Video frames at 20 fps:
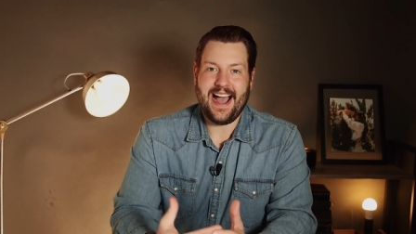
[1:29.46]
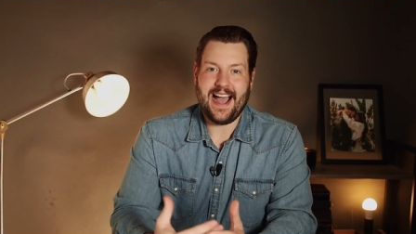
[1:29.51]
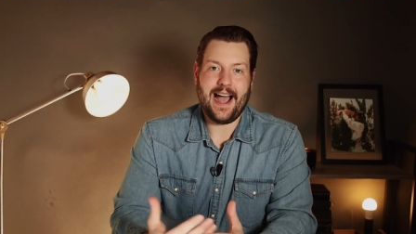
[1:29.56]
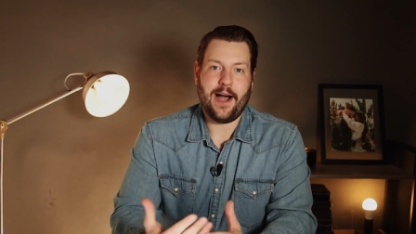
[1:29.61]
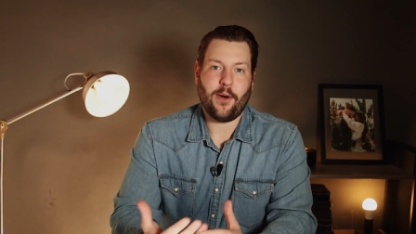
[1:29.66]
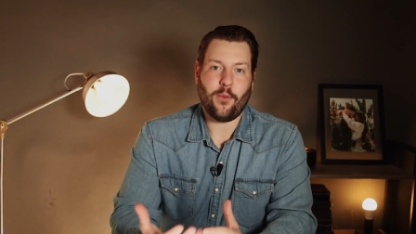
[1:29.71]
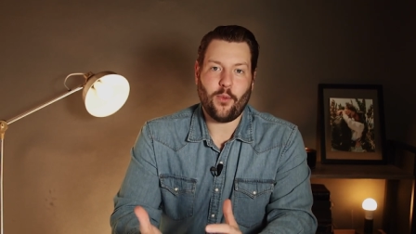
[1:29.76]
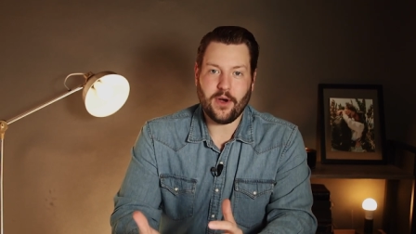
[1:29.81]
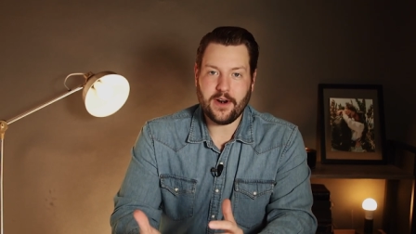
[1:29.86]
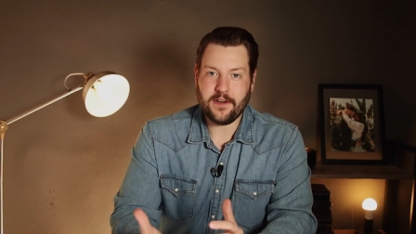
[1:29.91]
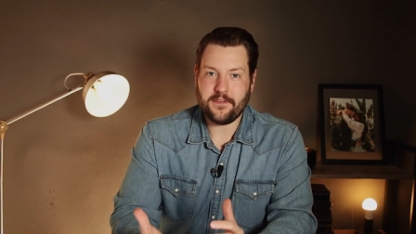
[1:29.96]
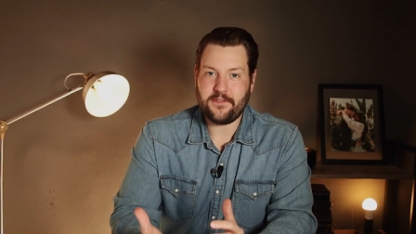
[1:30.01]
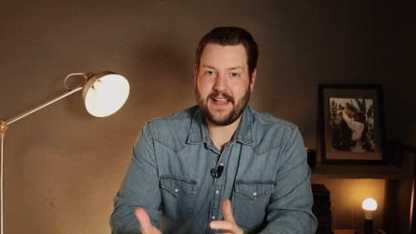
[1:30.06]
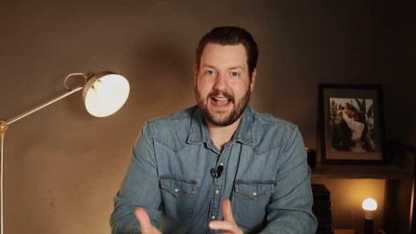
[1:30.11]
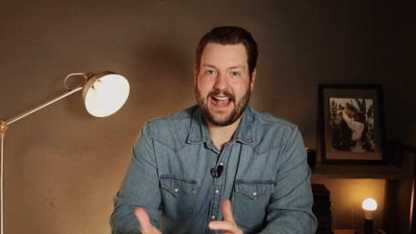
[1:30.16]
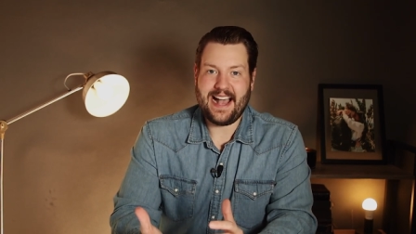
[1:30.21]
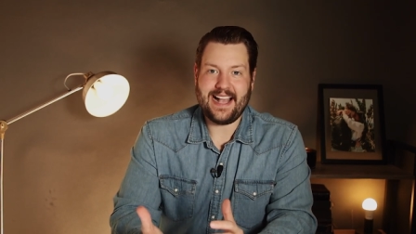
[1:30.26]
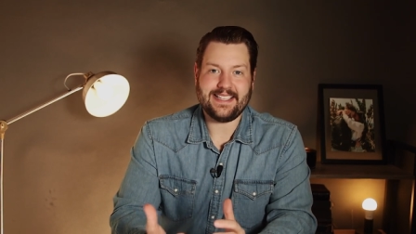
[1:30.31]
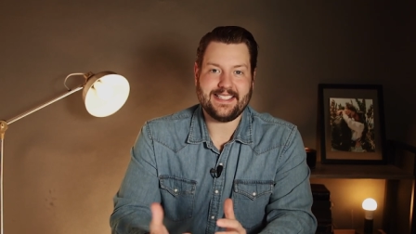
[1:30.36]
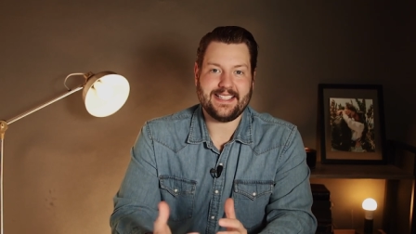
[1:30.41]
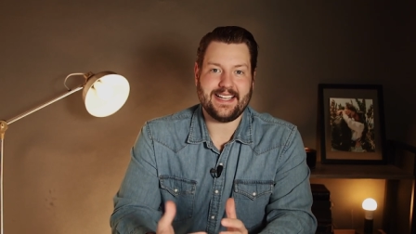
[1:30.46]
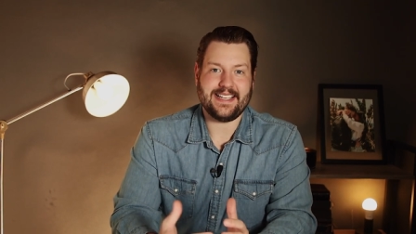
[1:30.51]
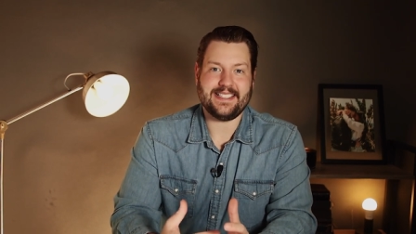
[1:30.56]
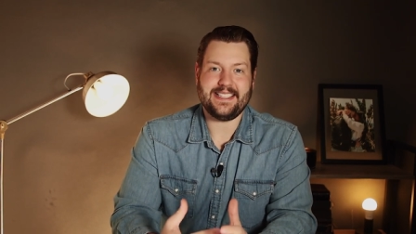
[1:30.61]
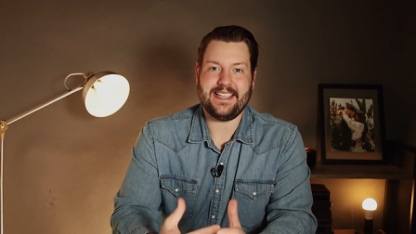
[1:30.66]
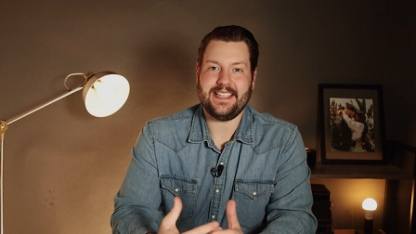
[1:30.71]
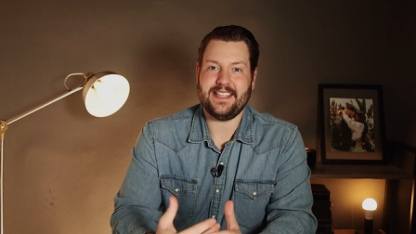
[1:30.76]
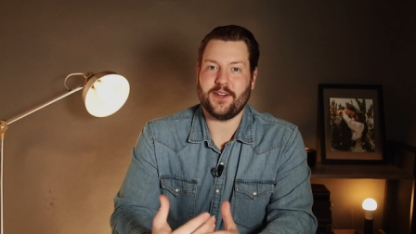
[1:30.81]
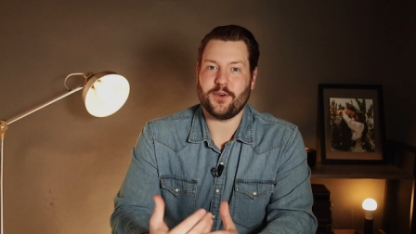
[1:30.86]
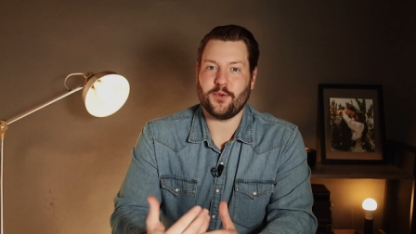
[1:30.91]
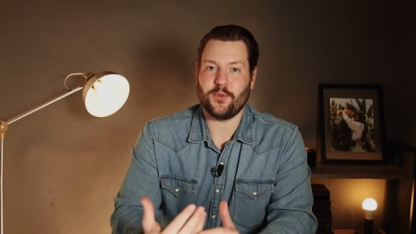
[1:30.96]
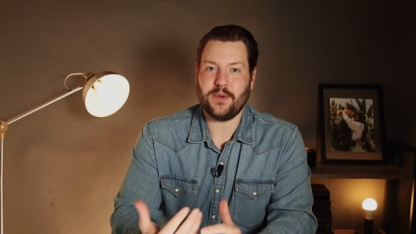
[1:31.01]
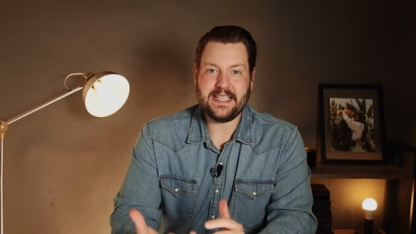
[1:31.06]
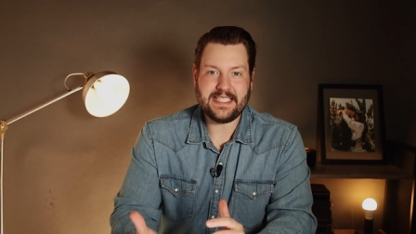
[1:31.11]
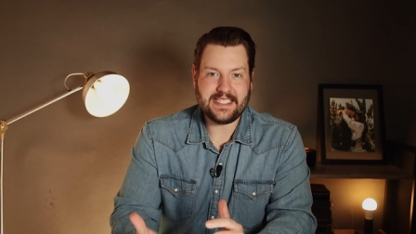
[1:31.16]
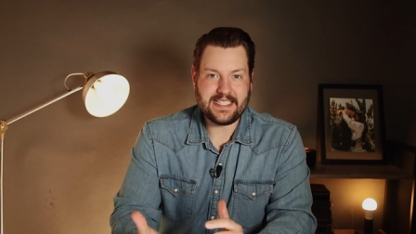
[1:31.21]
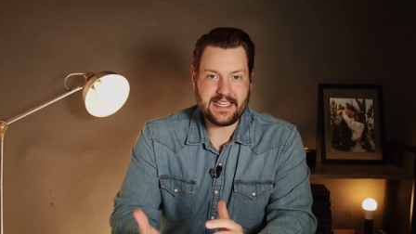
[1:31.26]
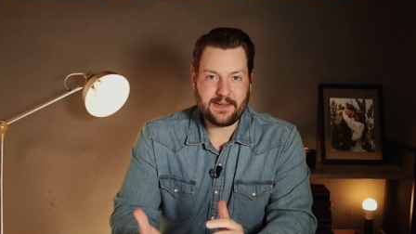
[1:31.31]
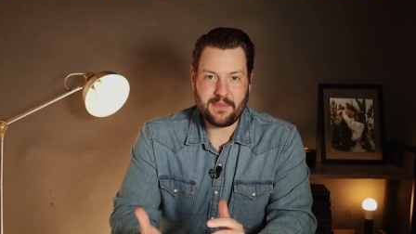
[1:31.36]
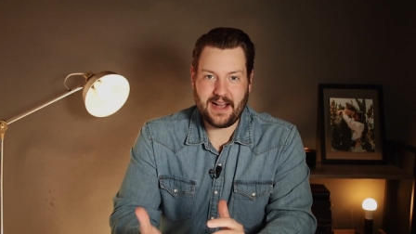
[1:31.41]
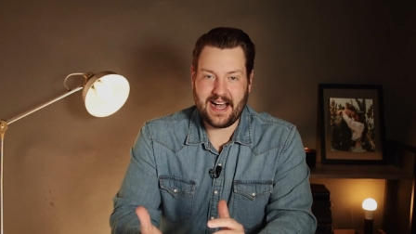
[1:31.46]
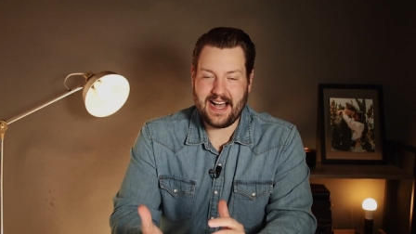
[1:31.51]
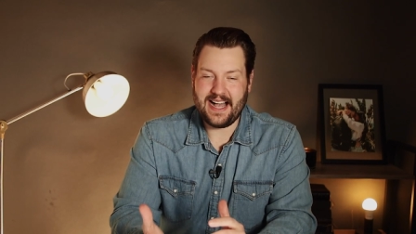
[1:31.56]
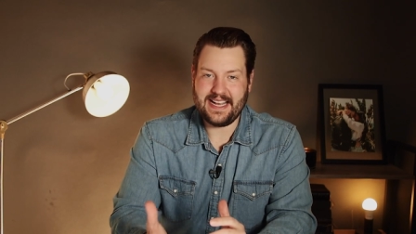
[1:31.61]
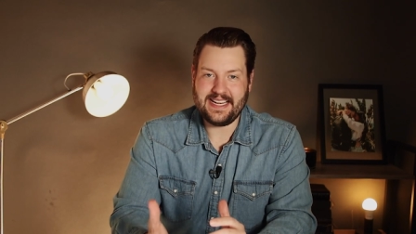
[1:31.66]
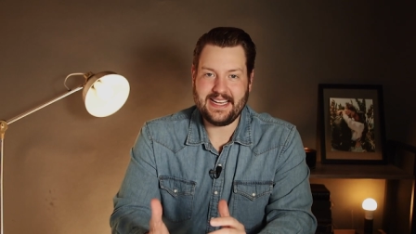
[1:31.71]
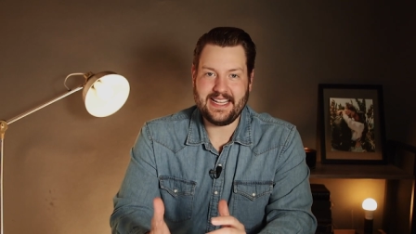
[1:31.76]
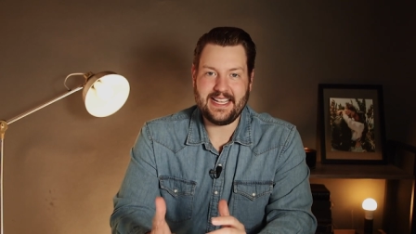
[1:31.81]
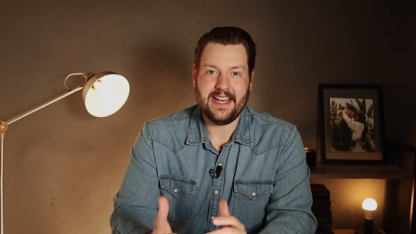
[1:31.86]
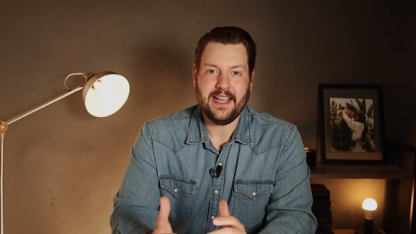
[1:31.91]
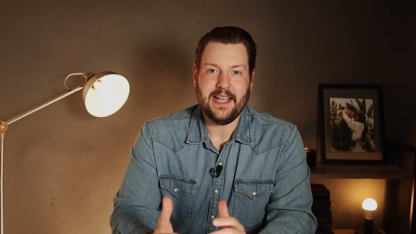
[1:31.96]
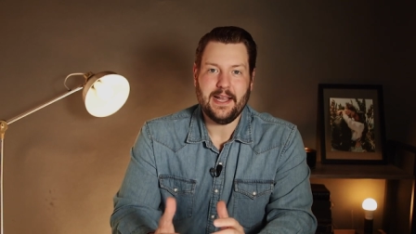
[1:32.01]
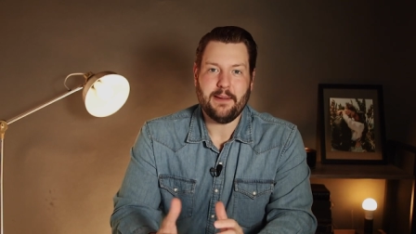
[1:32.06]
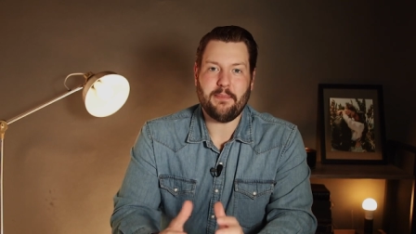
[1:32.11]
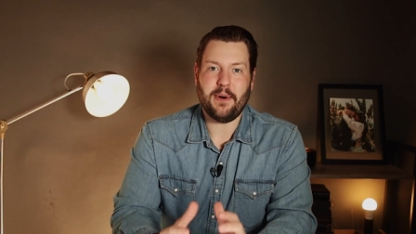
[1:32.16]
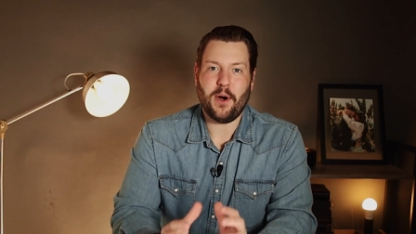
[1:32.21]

i, I want to fast i see the reasoning behind it